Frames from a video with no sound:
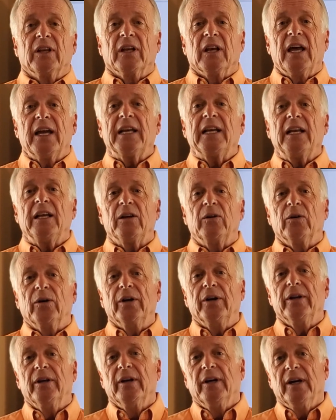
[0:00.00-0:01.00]

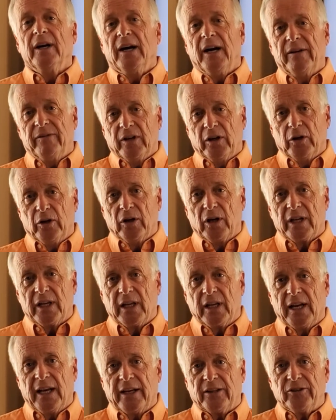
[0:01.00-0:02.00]
likelihood of an early
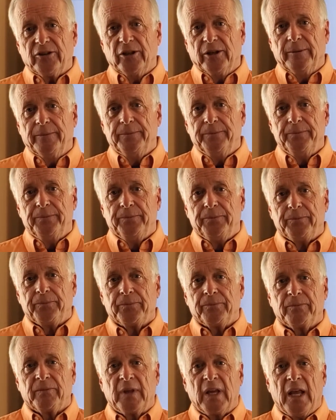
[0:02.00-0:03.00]
election.
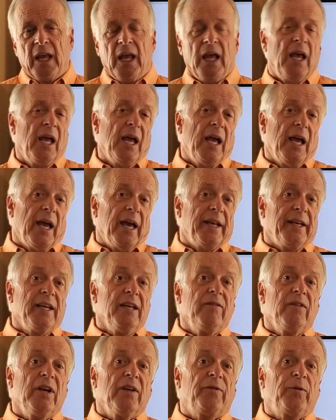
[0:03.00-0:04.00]
And
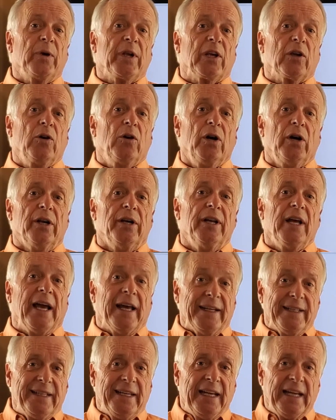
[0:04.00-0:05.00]
even if we could
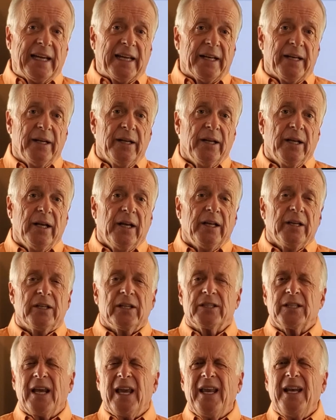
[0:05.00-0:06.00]
and did,
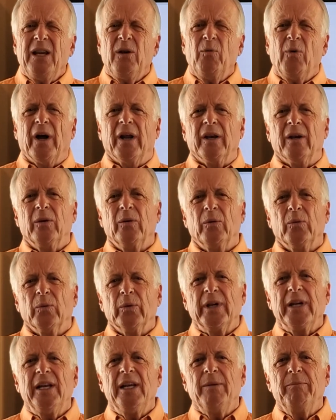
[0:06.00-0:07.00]
does anyone
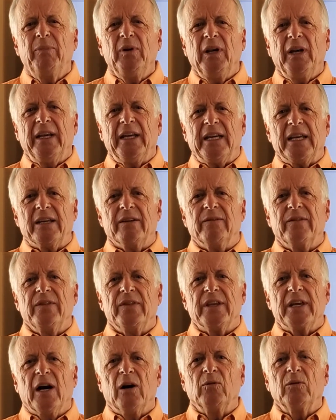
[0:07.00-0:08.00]
really believe
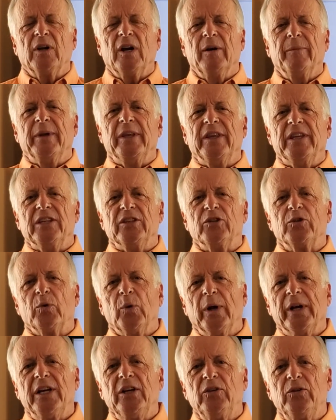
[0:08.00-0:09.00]
the outcome in these
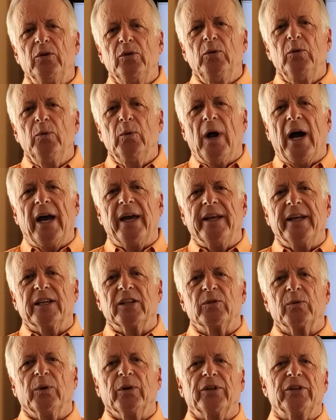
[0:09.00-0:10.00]
22
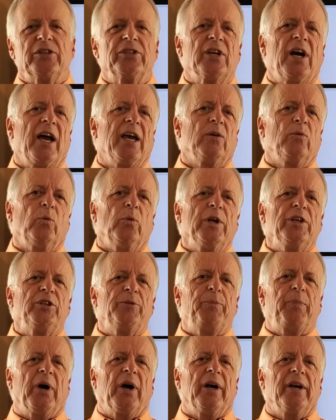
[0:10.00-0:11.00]
ridings will decide
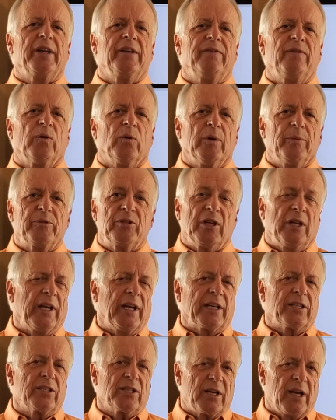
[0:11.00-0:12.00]
which party forms the
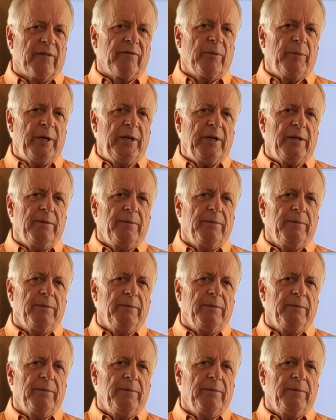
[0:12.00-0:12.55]
next government?